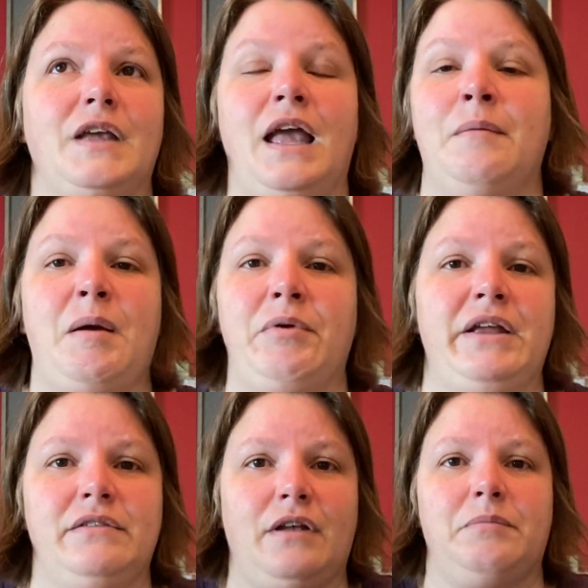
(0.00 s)
my
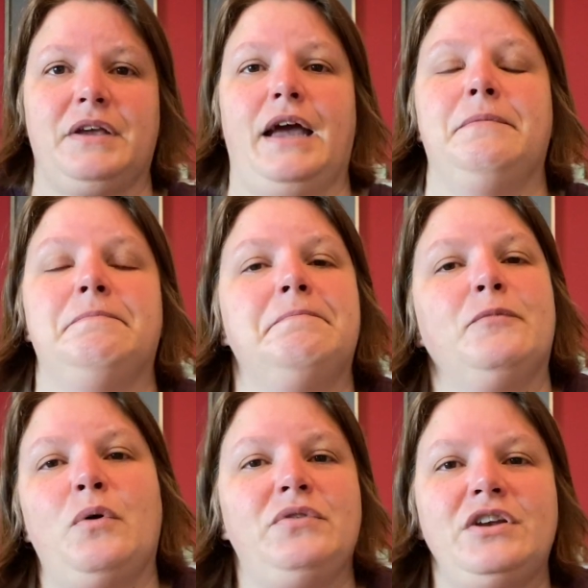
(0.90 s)
brain stopped again.
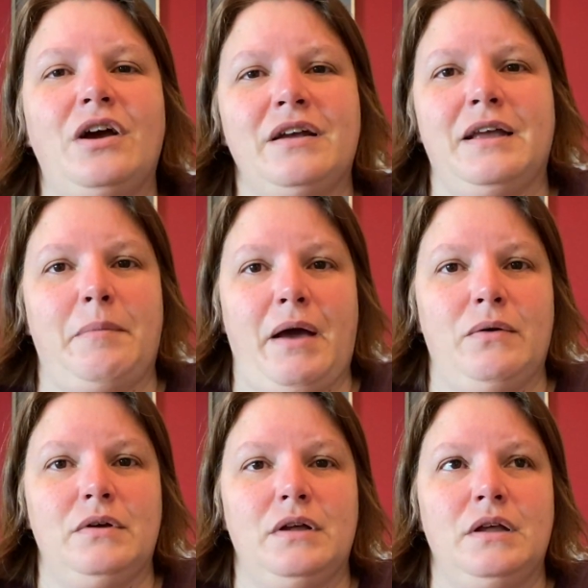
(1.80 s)
What was I talking
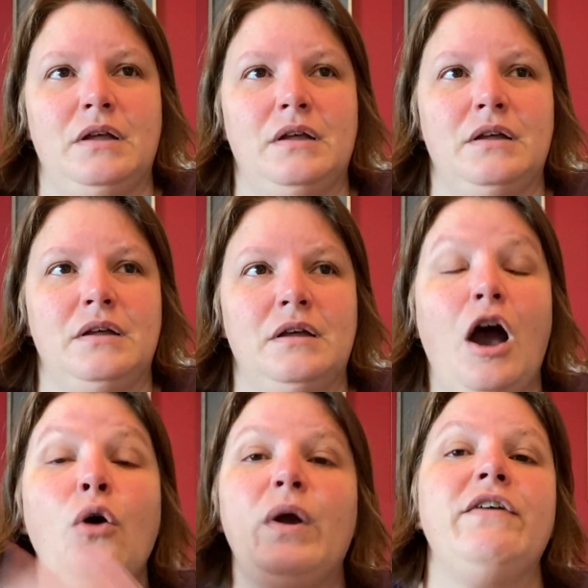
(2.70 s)
about?
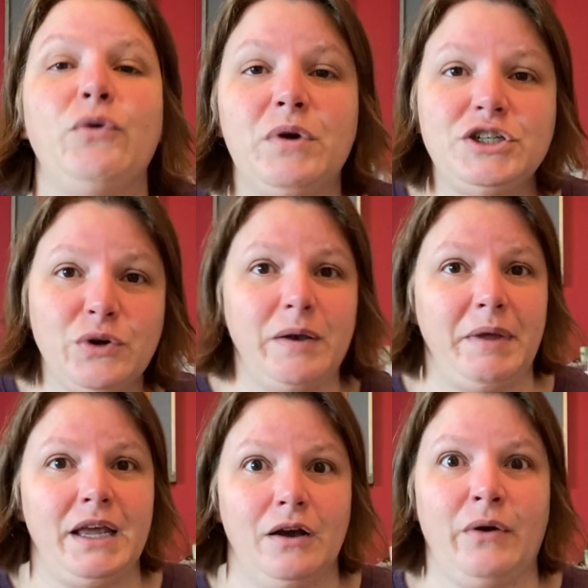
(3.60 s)
Oh, if you want to join
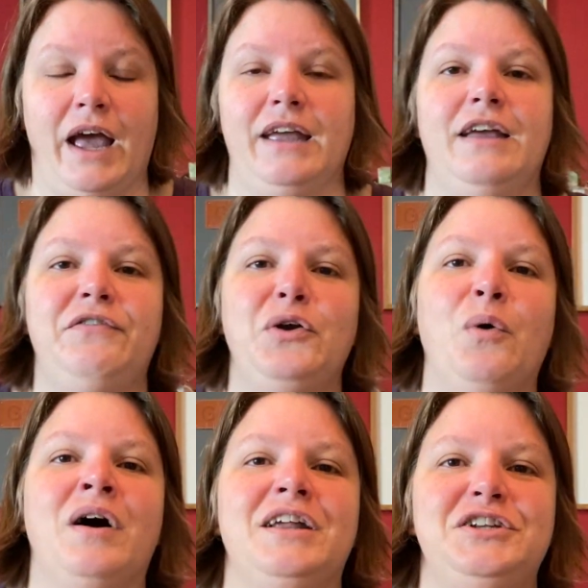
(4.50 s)
me. Okay, if you
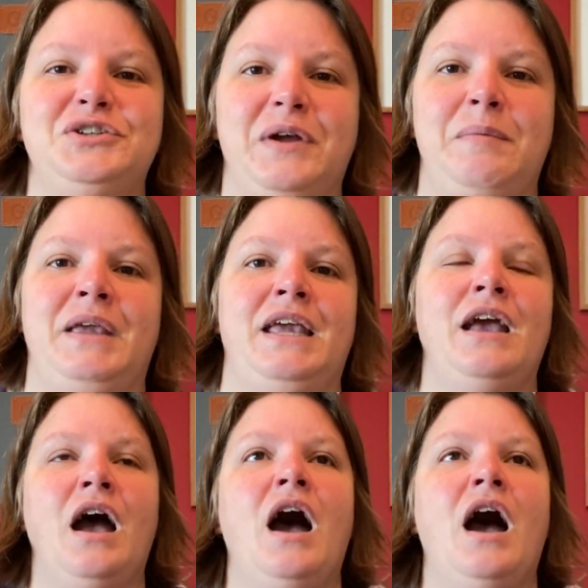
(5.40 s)
want to join me,